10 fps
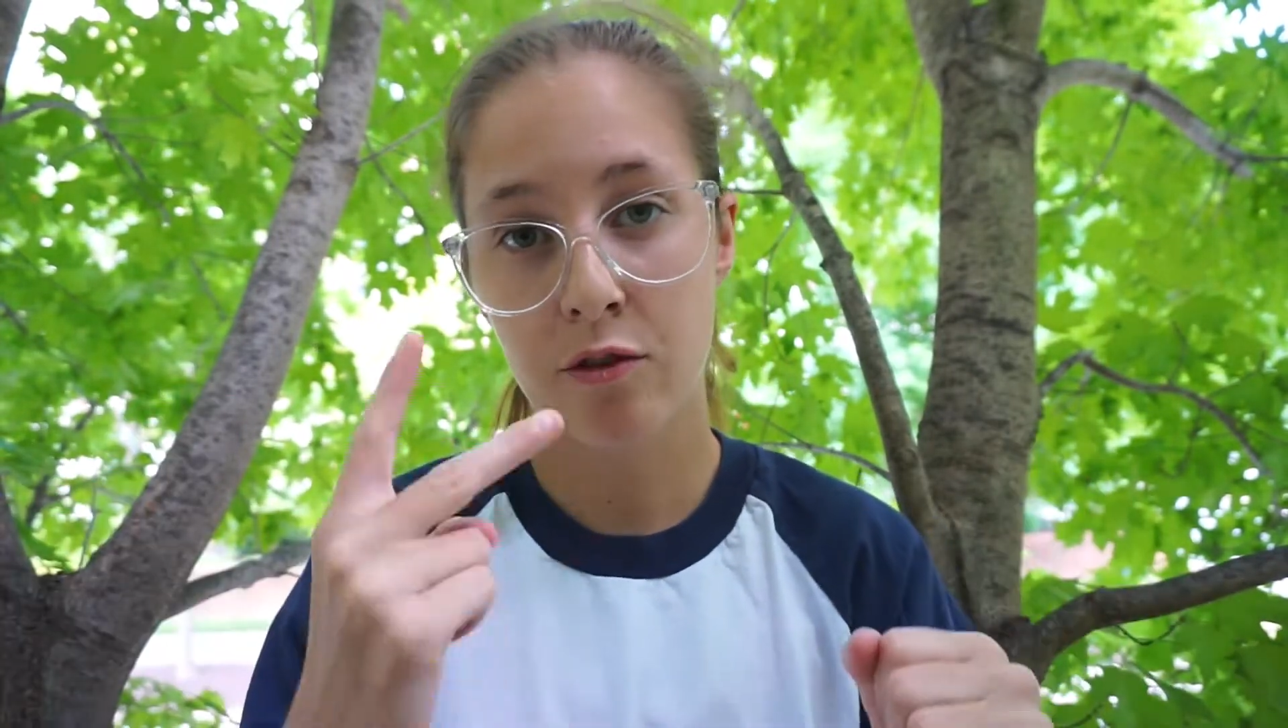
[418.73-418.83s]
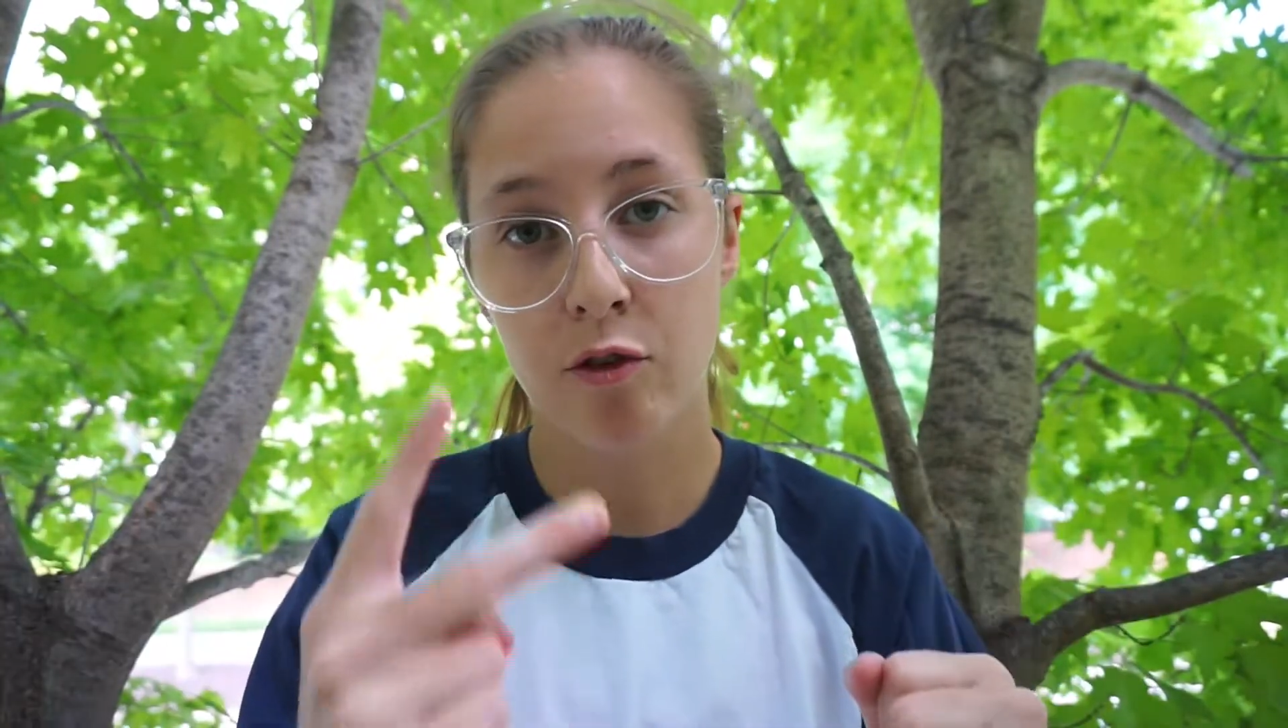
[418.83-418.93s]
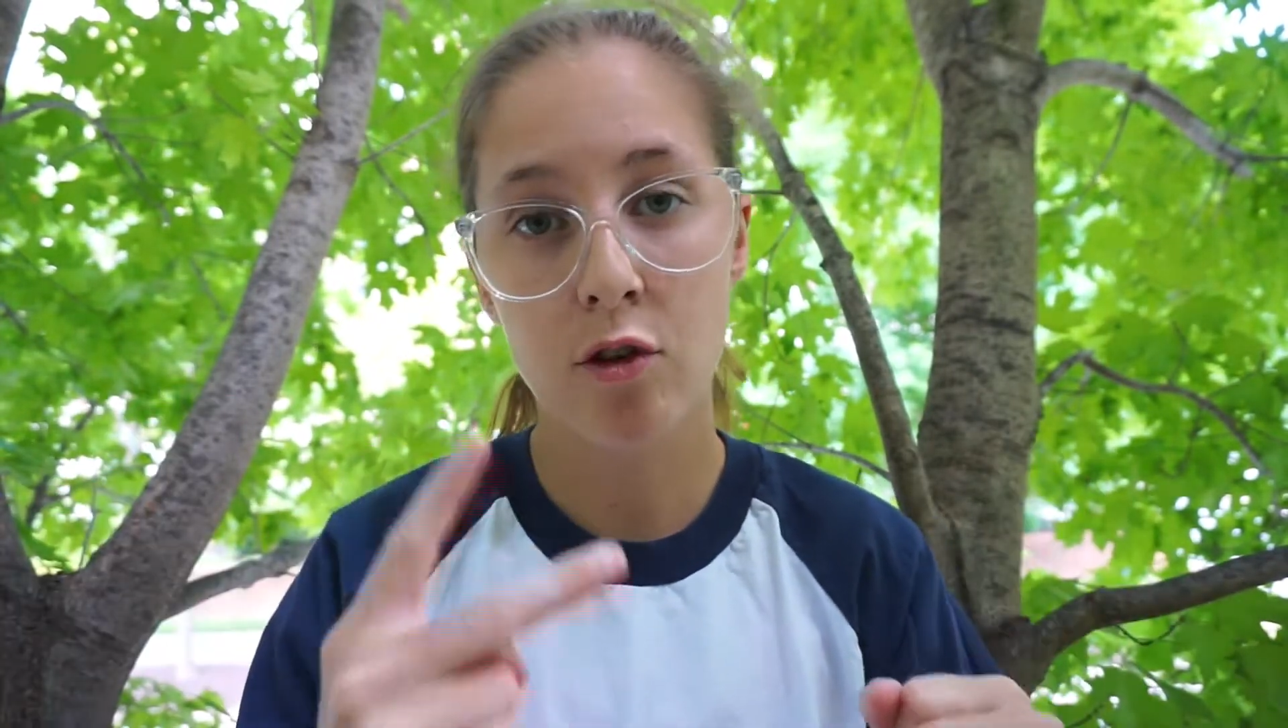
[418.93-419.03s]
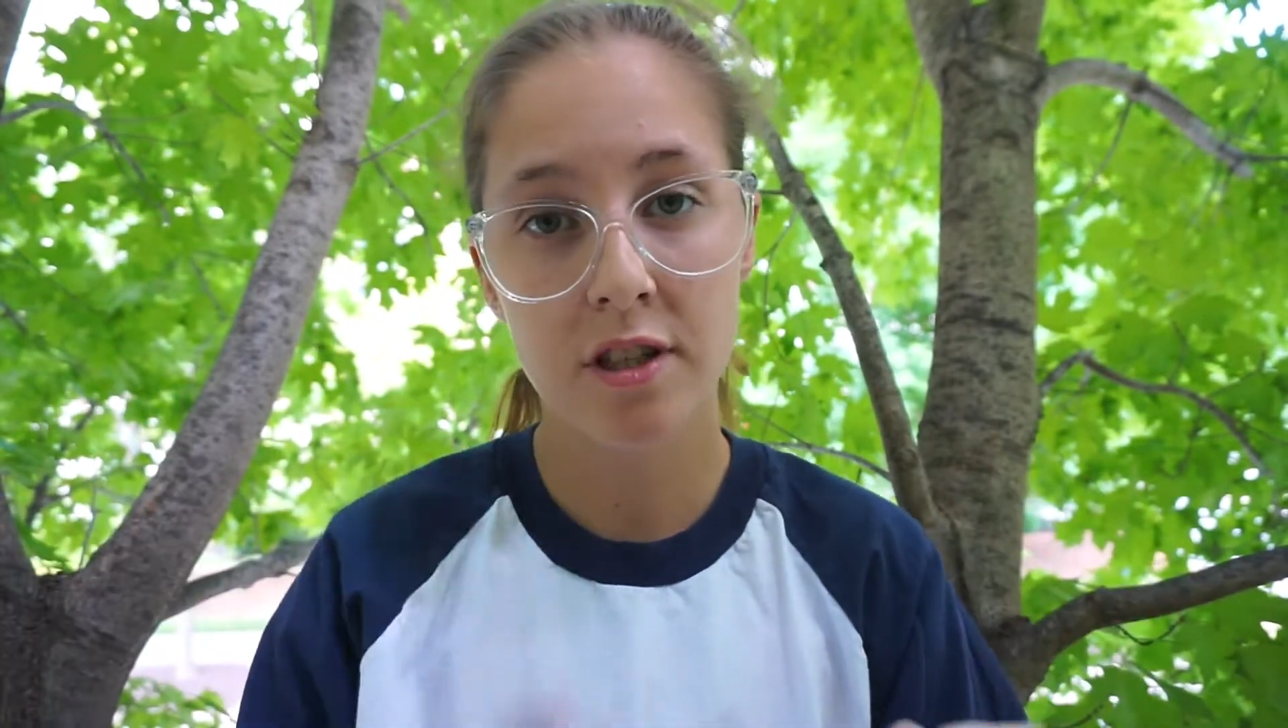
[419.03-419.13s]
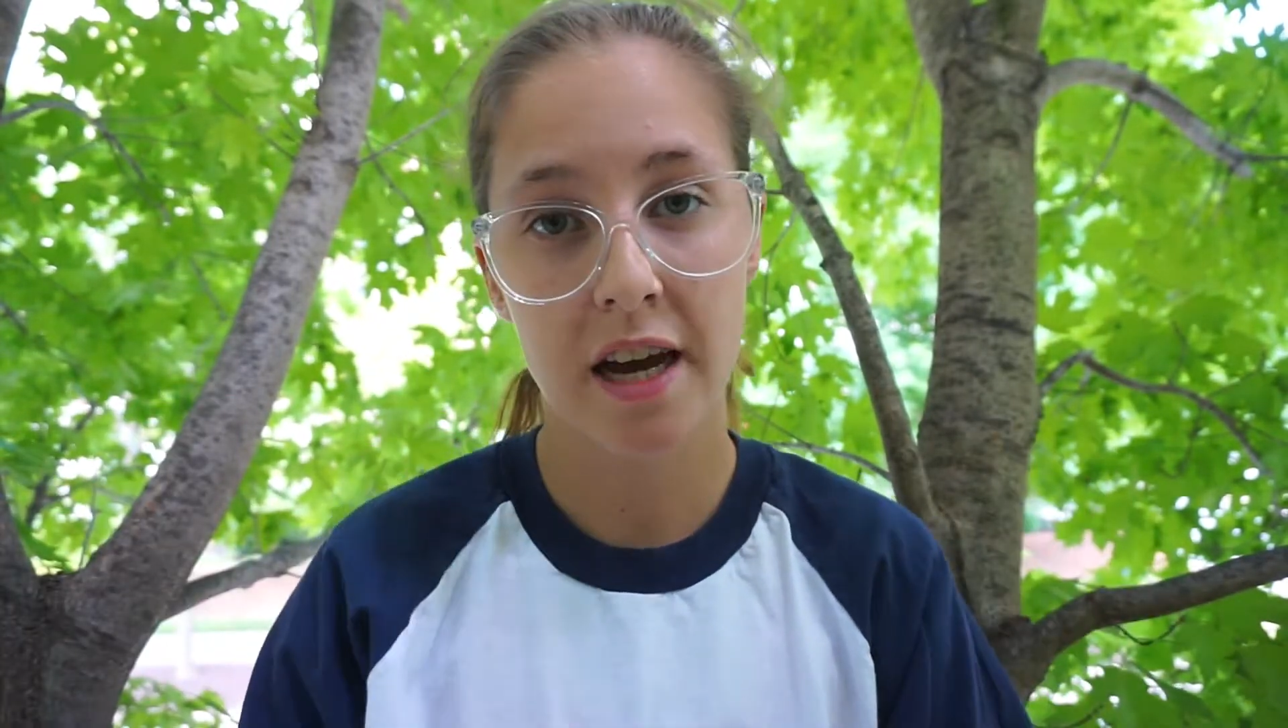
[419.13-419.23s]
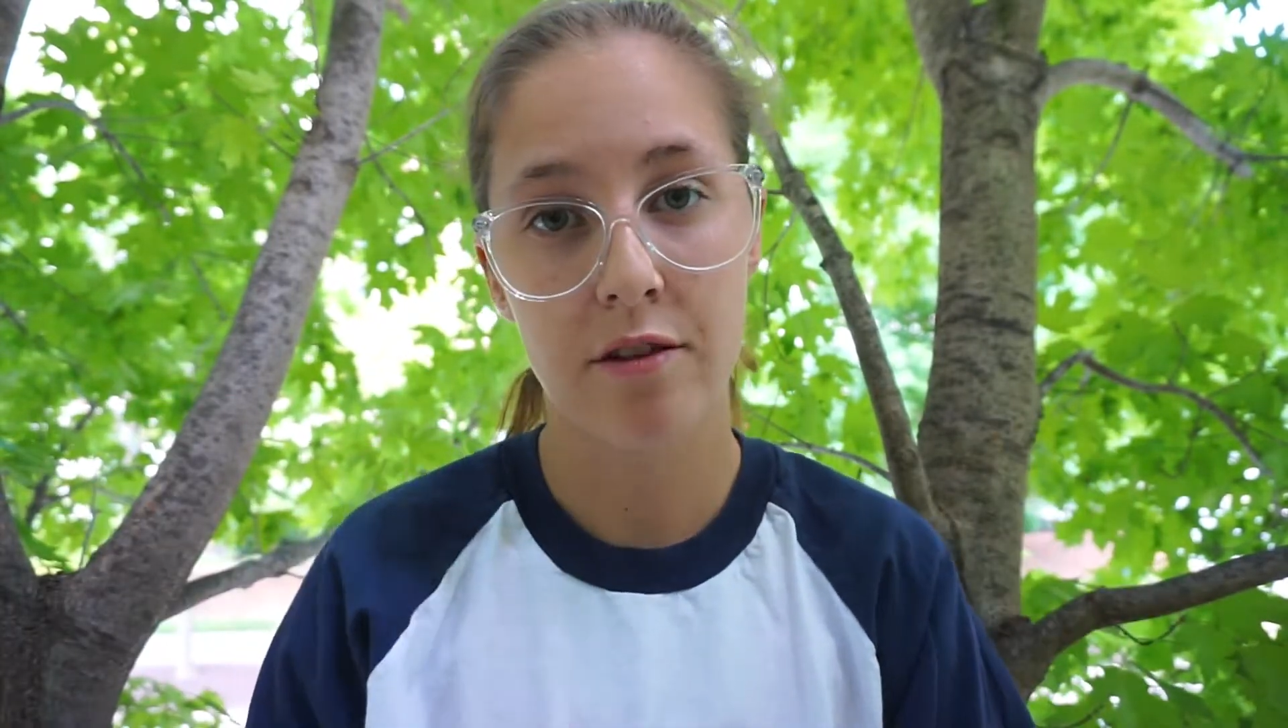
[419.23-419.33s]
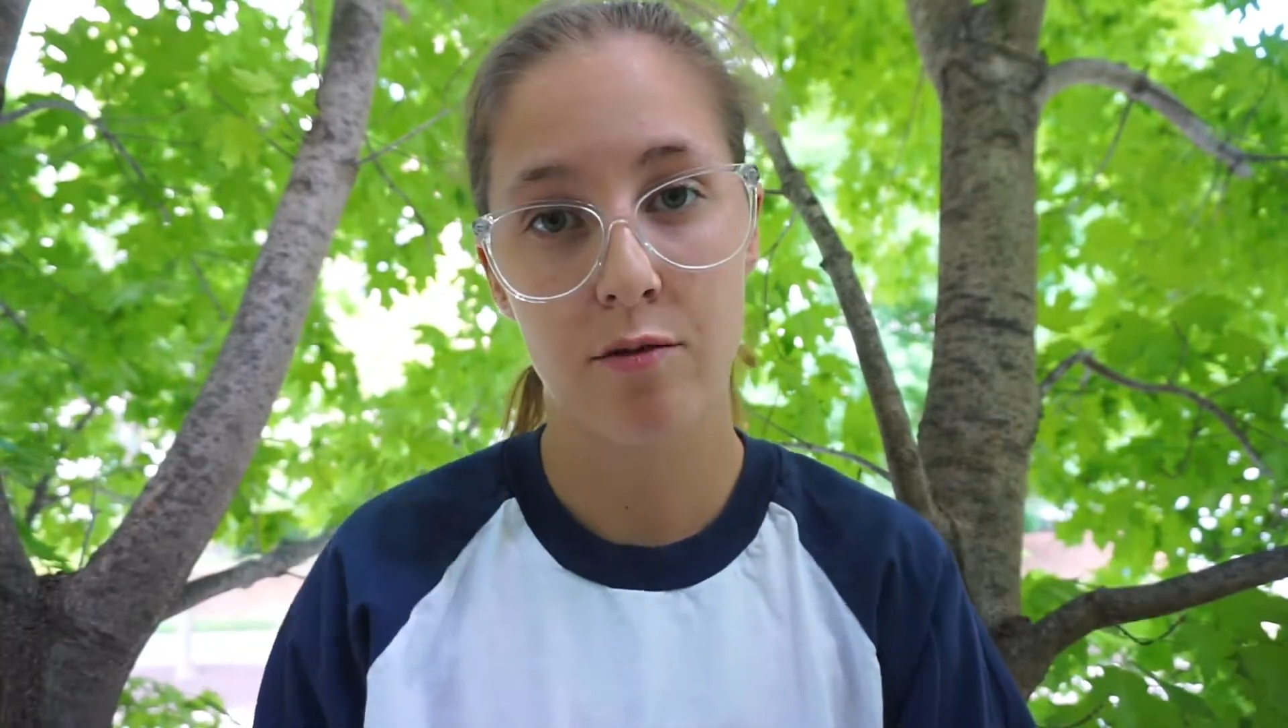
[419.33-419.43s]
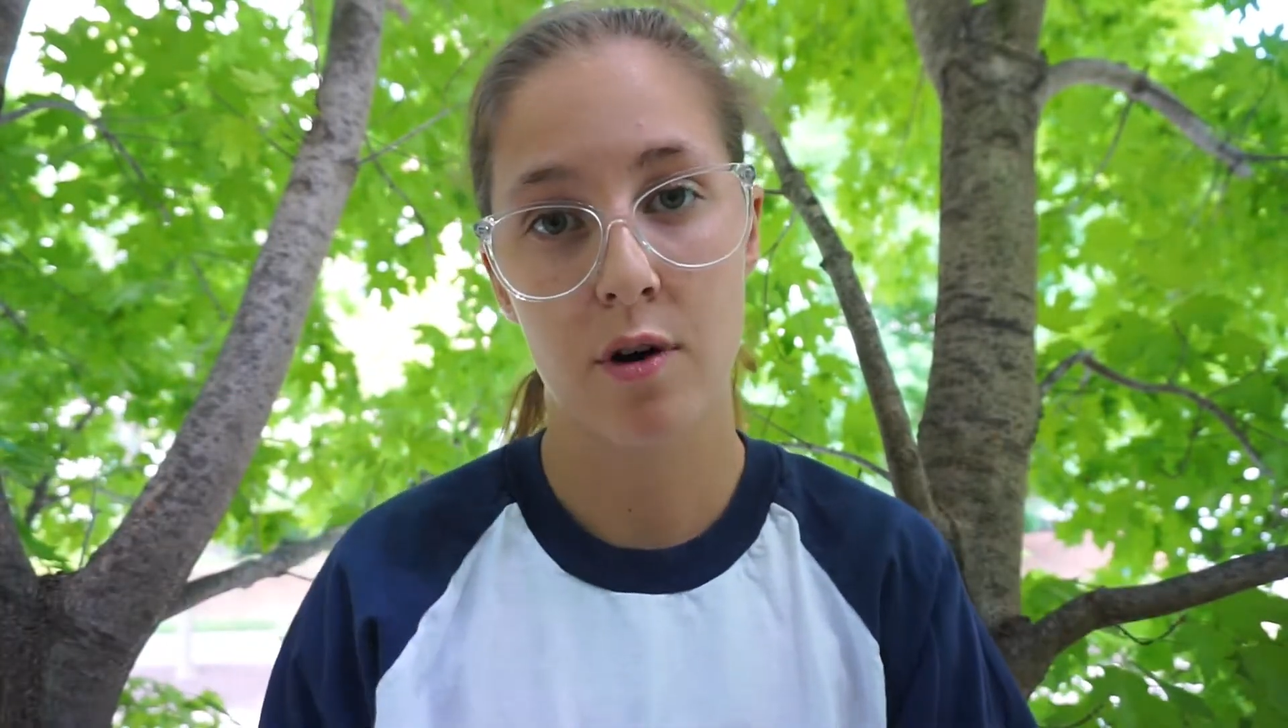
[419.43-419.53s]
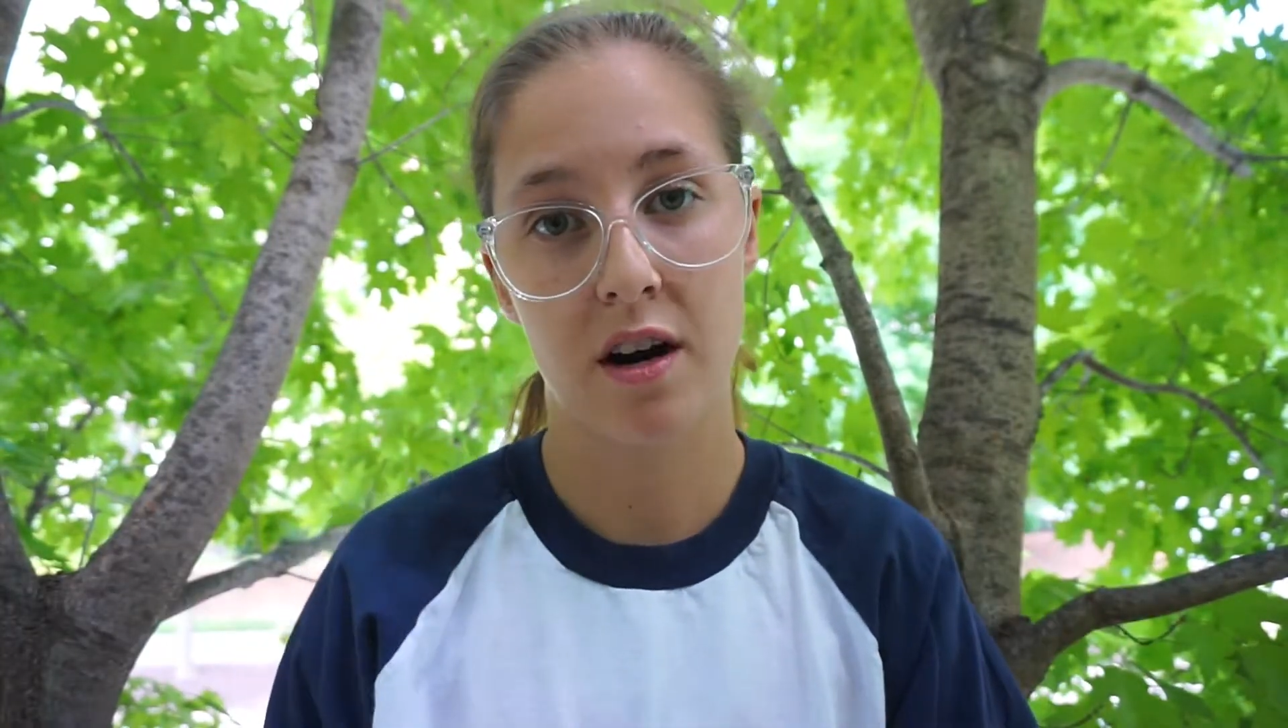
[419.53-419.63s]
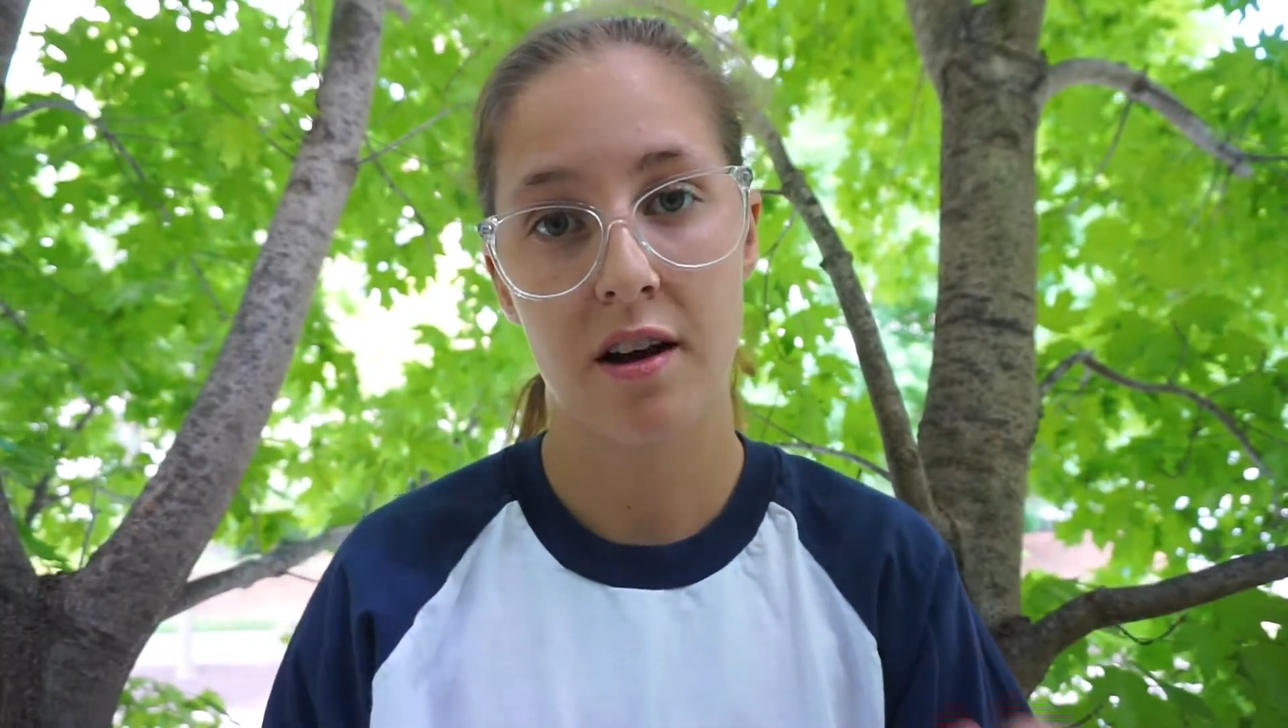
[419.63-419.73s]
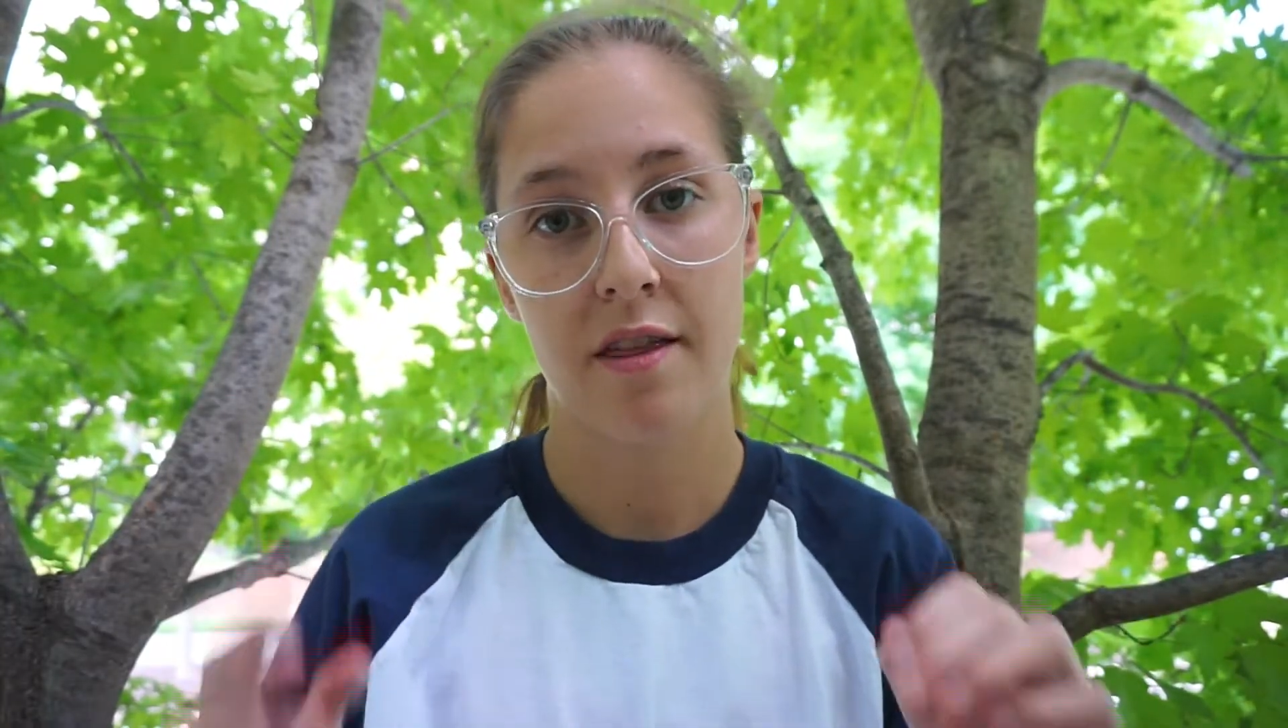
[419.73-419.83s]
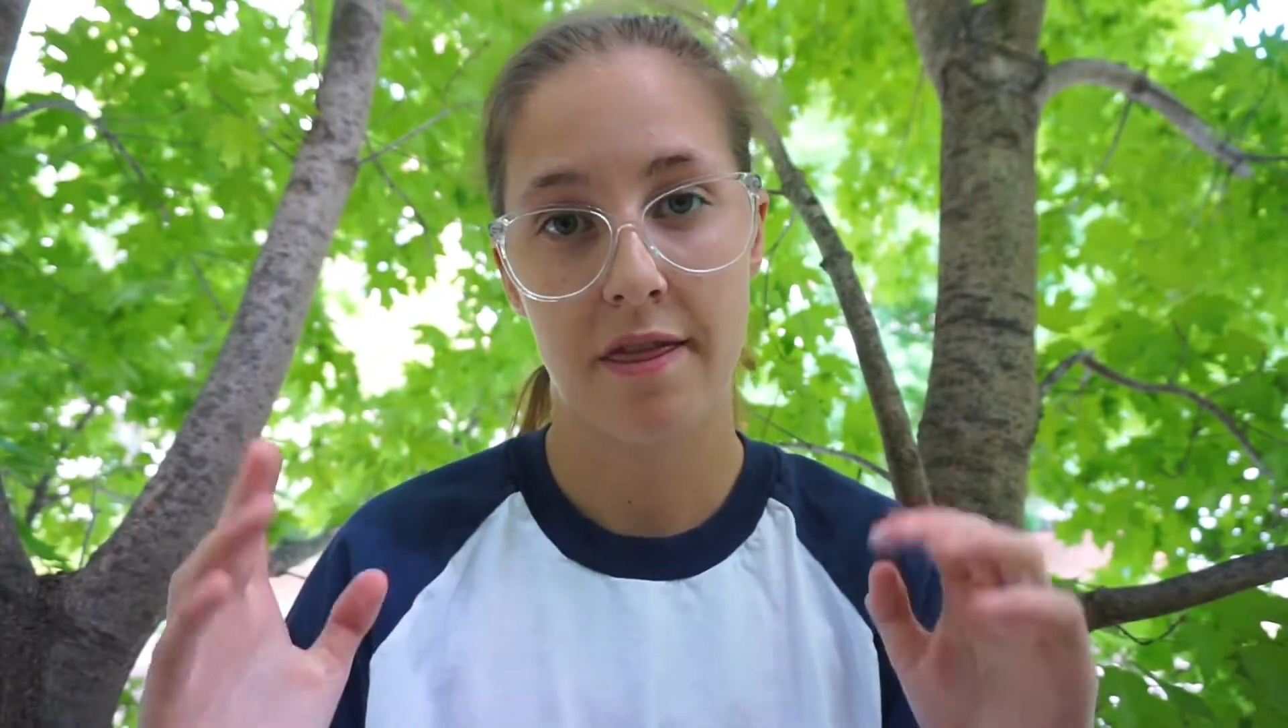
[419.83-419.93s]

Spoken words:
full day of work